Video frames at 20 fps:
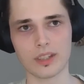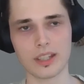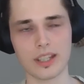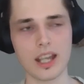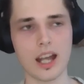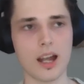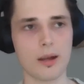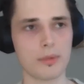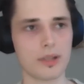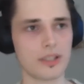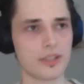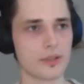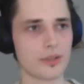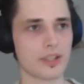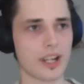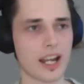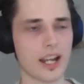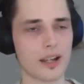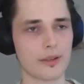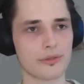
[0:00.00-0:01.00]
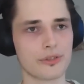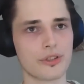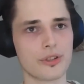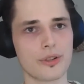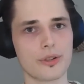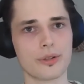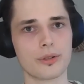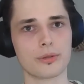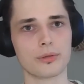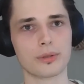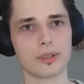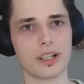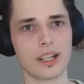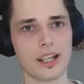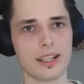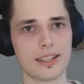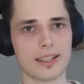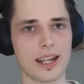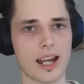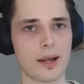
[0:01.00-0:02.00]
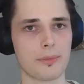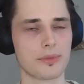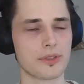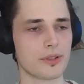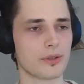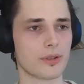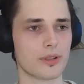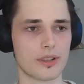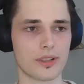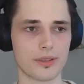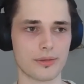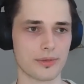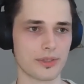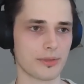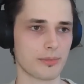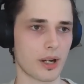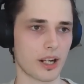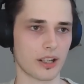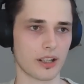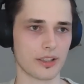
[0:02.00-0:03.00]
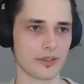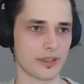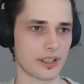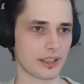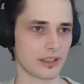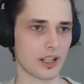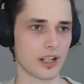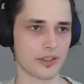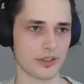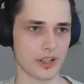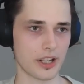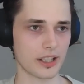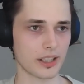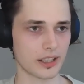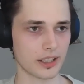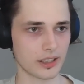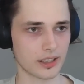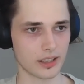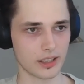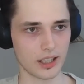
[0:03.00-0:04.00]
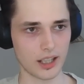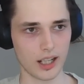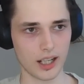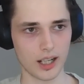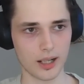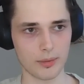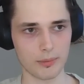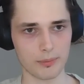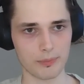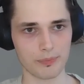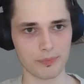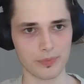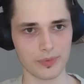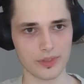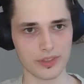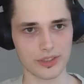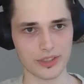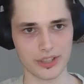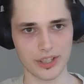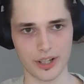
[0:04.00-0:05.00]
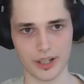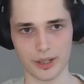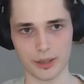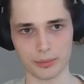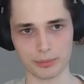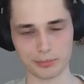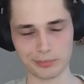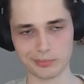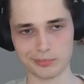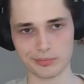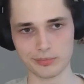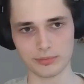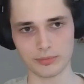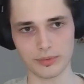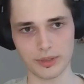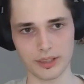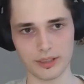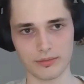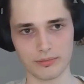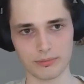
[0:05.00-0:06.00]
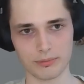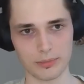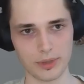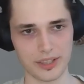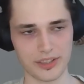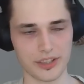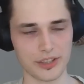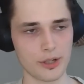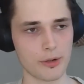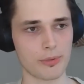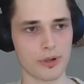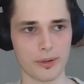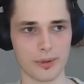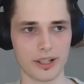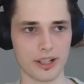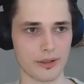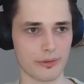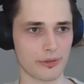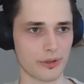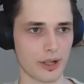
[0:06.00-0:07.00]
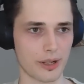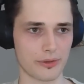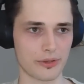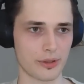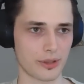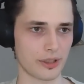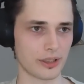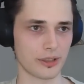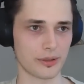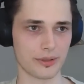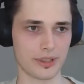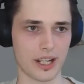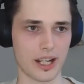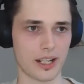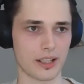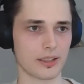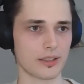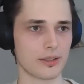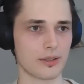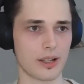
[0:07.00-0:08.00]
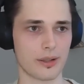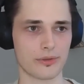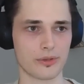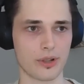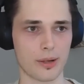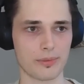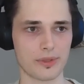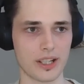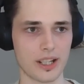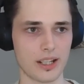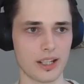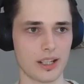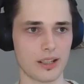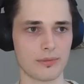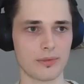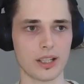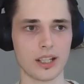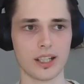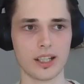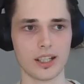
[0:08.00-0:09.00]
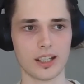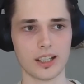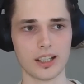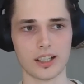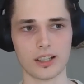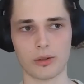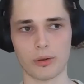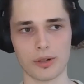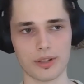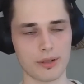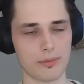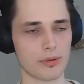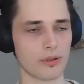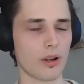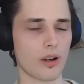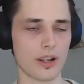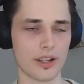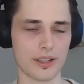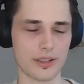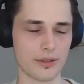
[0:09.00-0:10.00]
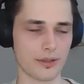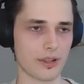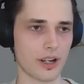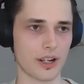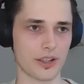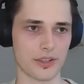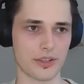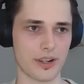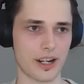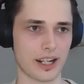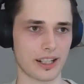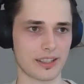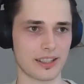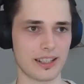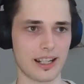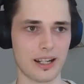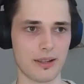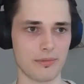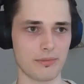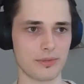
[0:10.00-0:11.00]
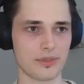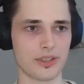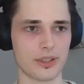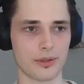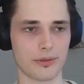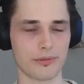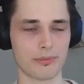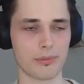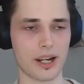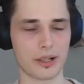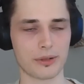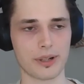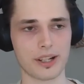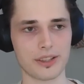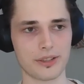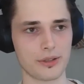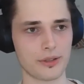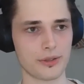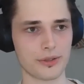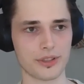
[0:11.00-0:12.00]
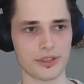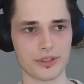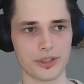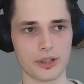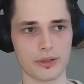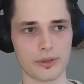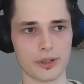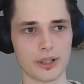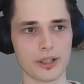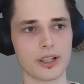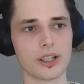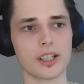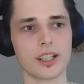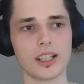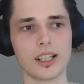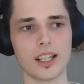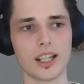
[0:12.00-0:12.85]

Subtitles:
Yeah, I mean, you'd have to adapt your smart contract logic. So it's a new primitive. You have to include that. You have to update it or deploy a new contract and then sort of migrate your users over